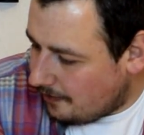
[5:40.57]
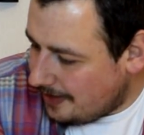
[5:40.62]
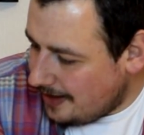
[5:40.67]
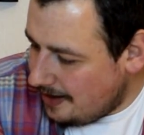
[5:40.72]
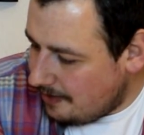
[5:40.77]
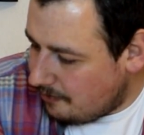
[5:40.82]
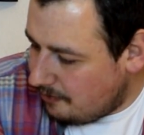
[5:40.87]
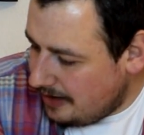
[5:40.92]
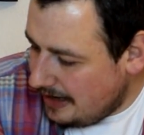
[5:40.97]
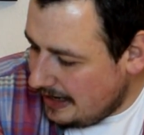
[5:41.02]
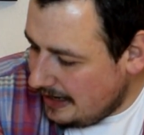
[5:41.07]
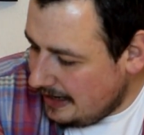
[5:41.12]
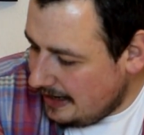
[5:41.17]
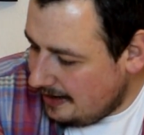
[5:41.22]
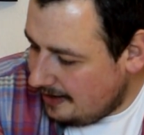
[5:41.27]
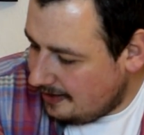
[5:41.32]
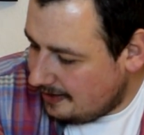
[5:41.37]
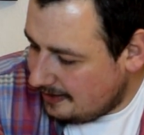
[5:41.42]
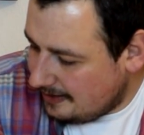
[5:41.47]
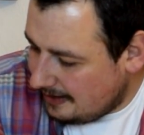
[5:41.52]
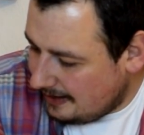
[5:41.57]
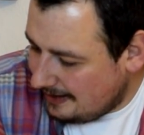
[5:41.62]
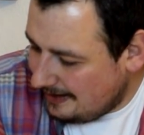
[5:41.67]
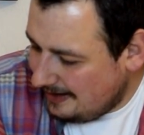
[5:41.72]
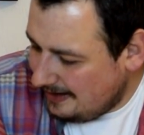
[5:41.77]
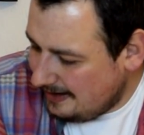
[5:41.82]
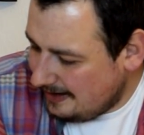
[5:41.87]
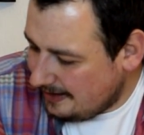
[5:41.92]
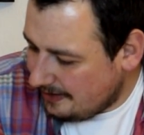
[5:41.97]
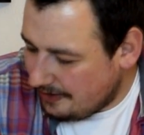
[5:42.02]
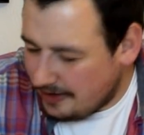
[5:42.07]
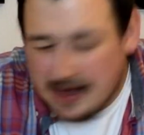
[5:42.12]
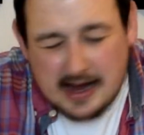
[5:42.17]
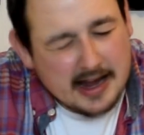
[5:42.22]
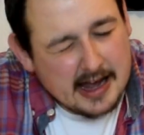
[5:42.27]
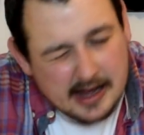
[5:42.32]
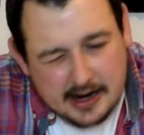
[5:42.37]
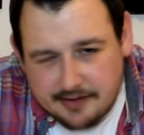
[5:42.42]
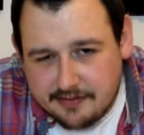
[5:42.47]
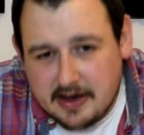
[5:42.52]
that really,
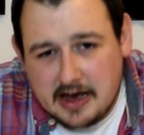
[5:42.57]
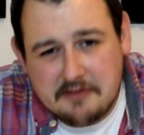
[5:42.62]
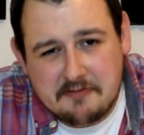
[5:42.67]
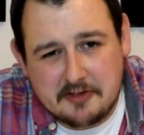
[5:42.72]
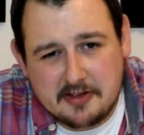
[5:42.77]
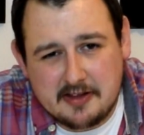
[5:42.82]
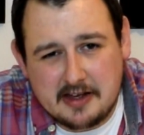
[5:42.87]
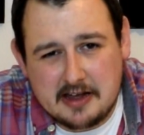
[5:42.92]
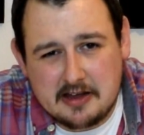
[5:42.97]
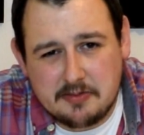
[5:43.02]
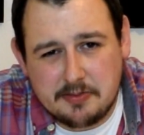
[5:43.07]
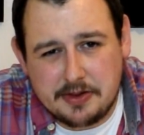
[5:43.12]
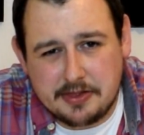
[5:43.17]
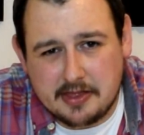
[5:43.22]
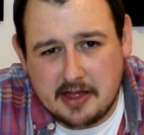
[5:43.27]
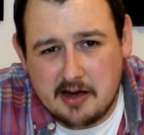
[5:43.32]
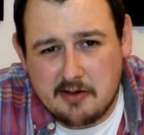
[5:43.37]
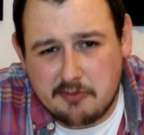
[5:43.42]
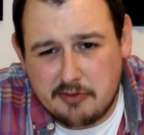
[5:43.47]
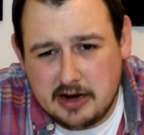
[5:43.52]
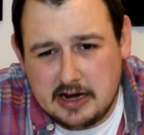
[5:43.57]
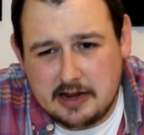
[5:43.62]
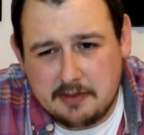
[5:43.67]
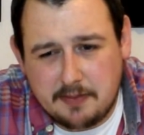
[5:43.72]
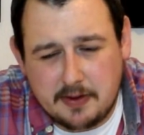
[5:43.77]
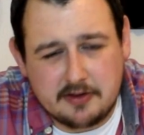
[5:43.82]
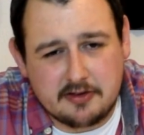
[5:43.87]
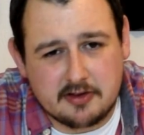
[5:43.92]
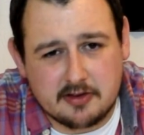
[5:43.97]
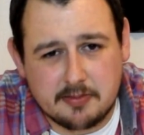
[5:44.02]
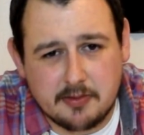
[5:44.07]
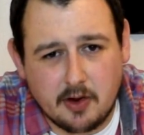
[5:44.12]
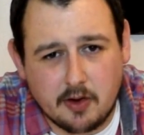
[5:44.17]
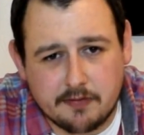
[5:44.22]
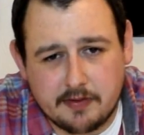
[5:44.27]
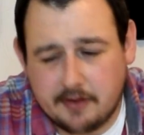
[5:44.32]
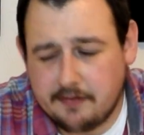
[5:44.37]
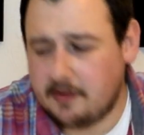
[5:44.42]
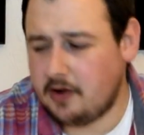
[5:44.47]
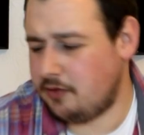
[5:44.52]
that kind of advertisement, that really pisses me
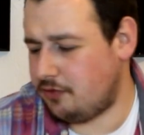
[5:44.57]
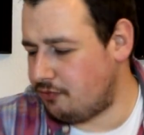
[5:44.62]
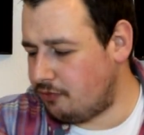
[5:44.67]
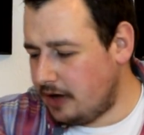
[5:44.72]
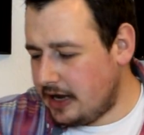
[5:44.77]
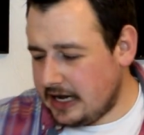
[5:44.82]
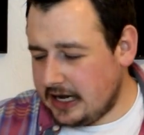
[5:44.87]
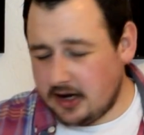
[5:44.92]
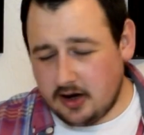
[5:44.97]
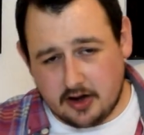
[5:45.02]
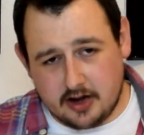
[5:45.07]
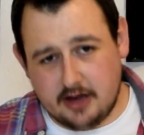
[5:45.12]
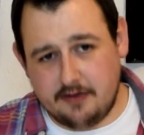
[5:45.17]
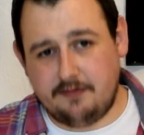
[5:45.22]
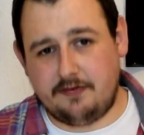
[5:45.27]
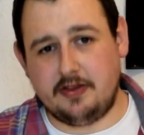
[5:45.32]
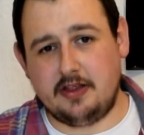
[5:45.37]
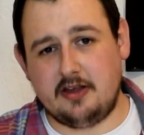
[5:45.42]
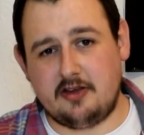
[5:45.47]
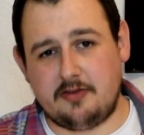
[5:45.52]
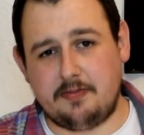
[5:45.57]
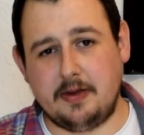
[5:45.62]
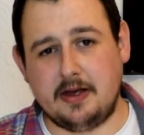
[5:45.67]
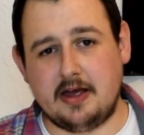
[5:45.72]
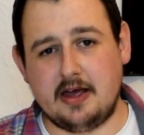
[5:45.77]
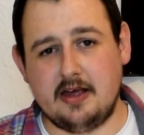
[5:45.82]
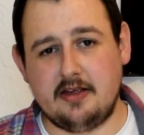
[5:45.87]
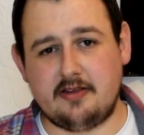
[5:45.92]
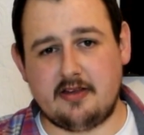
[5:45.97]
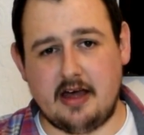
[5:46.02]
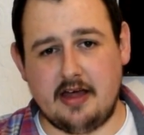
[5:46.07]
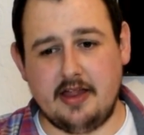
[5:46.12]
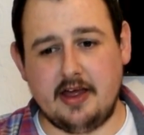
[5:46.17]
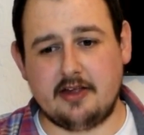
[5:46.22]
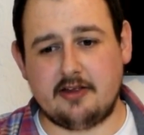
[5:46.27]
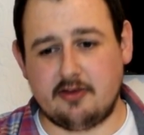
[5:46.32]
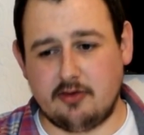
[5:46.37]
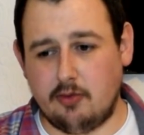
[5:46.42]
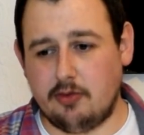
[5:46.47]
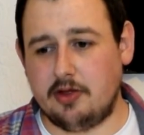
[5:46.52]
off. If I was really looking for these speakers and
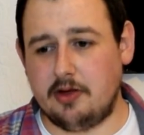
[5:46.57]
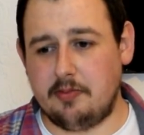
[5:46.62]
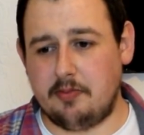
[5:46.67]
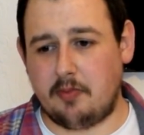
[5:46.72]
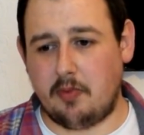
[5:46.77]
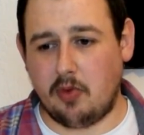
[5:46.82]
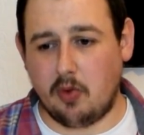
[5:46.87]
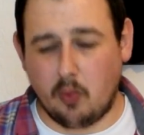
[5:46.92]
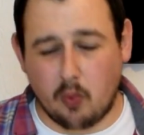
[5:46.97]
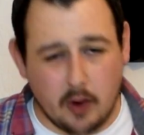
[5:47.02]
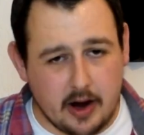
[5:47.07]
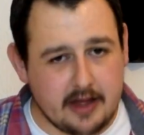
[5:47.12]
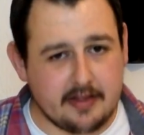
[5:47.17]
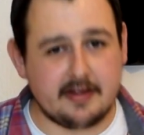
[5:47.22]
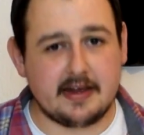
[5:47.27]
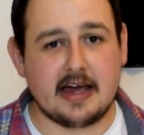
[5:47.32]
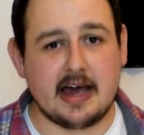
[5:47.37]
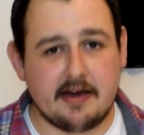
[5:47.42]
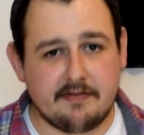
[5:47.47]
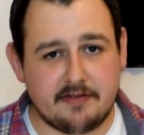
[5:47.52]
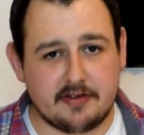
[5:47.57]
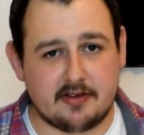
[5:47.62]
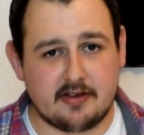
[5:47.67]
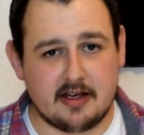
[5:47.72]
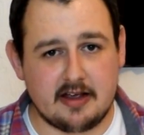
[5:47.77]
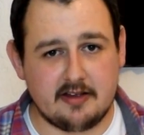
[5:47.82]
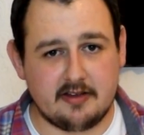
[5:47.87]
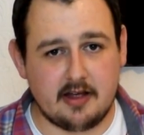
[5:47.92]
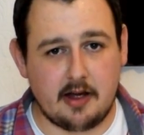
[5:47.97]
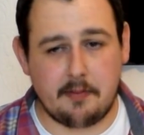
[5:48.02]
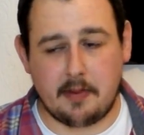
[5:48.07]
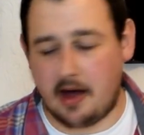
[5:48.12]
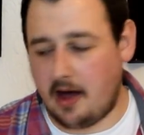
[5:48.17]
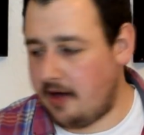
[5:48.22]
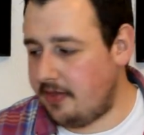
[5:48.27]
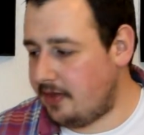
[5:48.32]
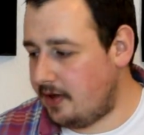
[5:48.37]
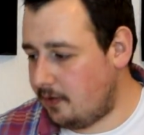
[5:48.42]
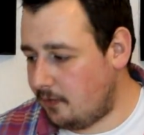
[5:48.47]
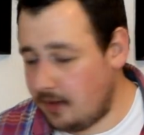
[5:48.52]
I saw them the way they advertised them,
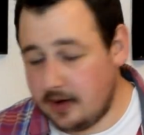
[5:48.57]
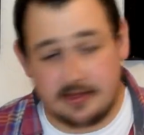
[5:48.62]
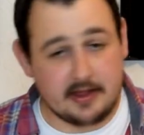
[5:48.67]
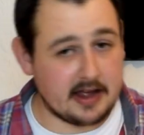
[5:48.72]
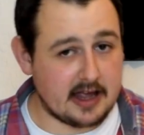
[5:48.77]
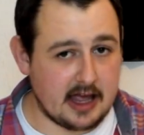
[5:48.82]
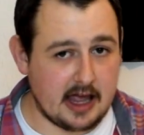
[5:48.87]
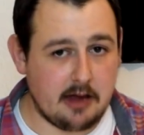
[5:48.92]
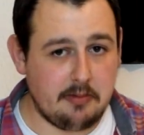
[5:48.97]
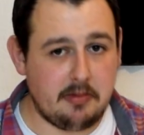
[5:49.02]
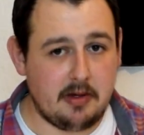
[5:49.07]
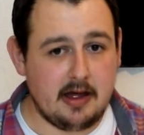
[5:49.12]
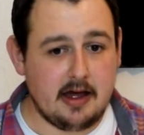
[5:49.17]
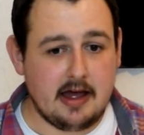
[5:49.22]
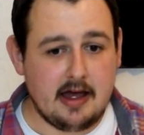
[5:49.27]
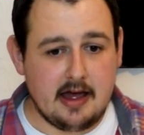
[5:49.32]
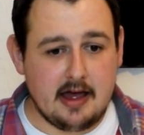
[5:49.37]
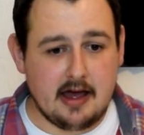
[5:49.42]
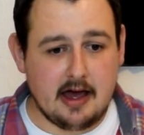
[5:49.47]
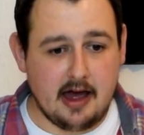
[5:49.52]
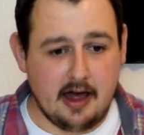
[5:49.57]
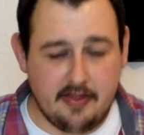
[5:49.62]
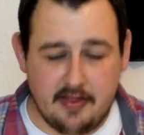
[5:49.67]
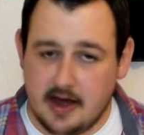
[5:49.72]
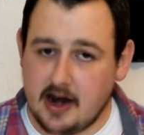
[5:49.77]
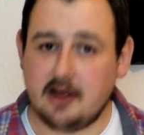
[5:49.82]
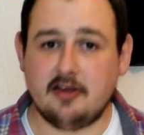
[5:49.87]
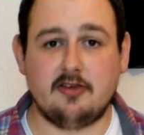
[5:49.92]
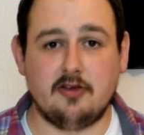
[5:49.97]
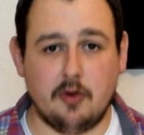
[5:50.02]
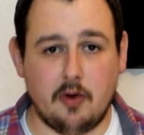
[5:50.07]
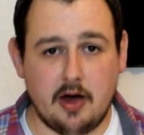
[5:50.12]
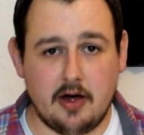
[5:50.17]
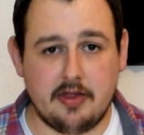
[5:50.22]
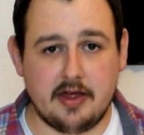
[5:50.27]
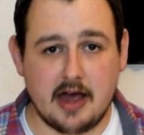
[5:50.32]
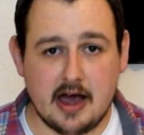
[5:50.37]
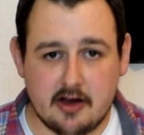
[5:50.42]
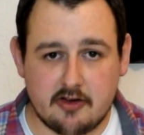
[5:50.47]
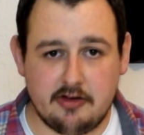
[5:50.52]
and then when they came, and then I saw how
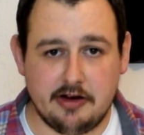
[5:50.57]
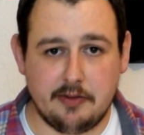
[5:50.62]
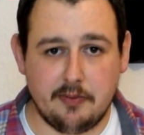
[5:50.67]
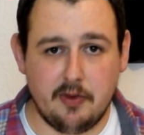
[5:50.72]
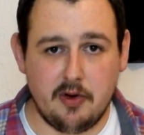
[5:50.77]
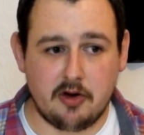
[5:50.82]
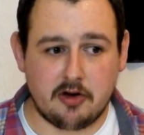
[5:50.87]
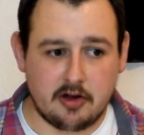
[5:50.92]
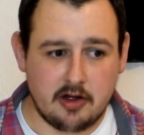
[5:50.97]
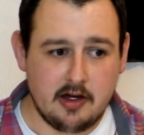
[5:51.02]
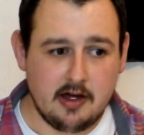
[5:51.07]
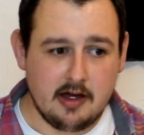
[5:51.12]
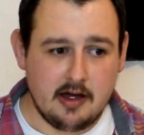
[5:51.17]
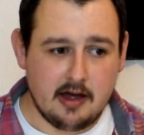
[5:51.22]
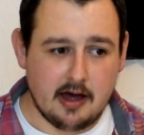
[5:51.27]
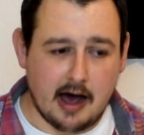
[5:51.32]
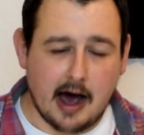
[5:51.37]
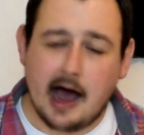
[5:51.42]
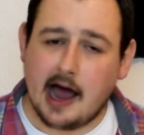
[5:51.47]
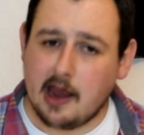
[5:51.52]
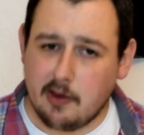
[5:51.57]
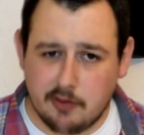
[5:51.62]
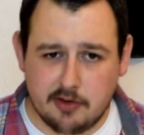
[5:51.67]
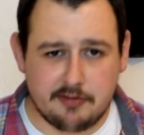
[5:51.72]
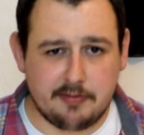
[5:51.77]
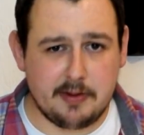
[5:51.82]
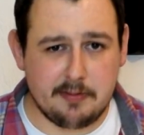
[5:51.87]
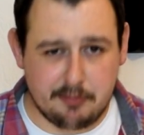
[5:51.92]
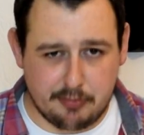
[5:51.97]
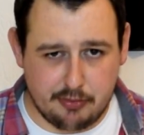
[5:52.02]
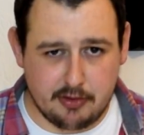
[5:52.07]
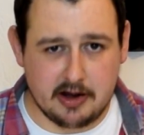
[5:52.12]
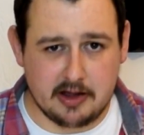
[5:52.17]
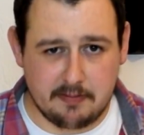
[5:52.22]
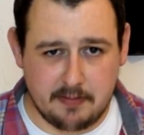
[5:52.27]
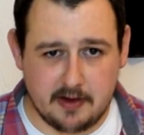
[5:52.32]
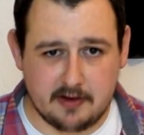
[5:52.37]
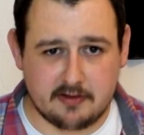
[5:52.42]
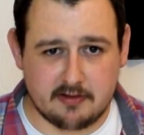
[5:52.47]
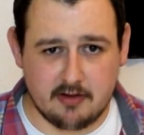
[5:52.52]
they actually work, I would have been
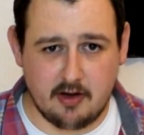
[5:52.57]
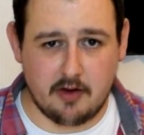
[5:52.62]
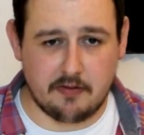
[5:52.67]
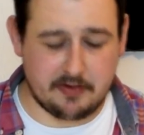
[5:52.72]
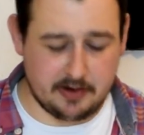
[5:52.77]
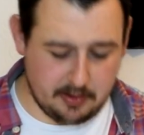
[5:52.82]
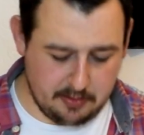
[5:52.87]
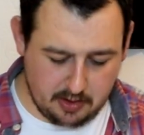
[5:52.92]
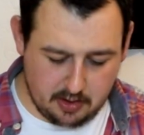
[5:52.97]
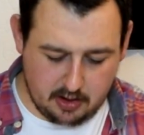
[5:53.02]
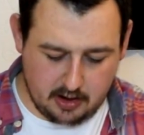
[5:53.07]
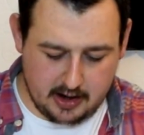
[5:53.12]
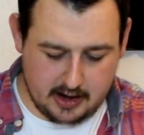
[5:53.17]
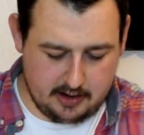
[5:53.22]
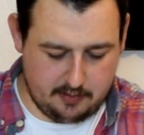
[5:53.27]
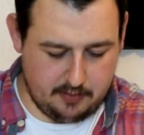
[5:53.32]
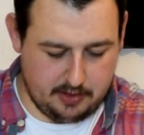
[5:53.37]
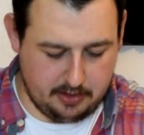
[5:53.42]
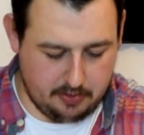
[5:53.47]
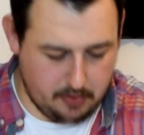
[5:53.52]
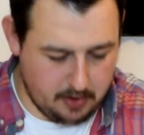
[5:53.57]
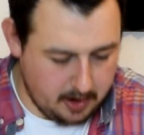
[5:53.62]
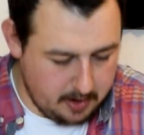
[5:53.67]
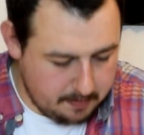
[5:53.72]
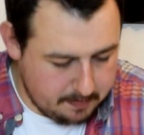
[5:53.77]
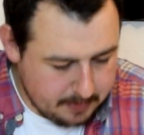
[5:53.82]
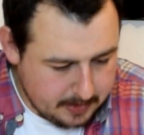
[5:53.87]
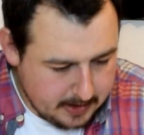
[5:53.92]
pretty pissed off, and I'm not lying with you there.